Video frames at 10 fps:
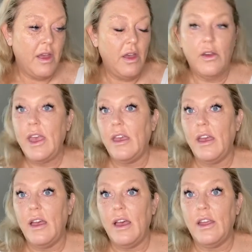Okay,
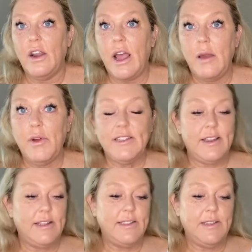I go to eyebrows
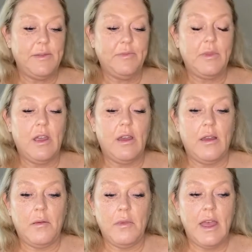next.
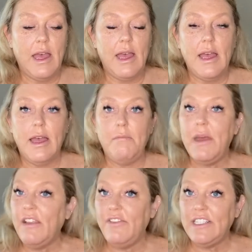
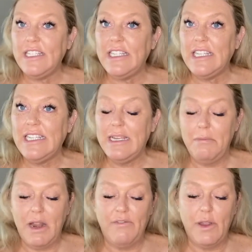
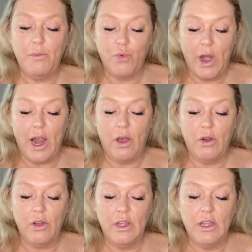Benefit
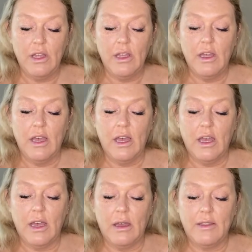Brow.
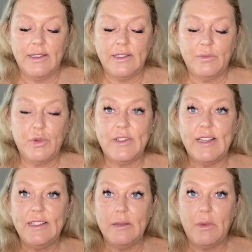This is
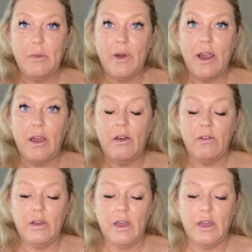precisely my
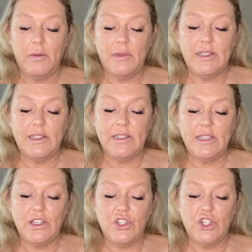brow. This is
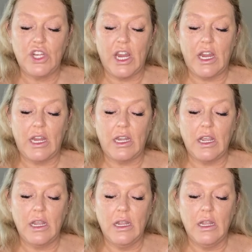in shade
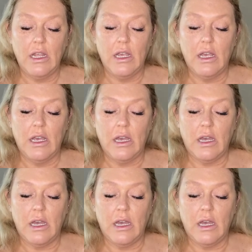2.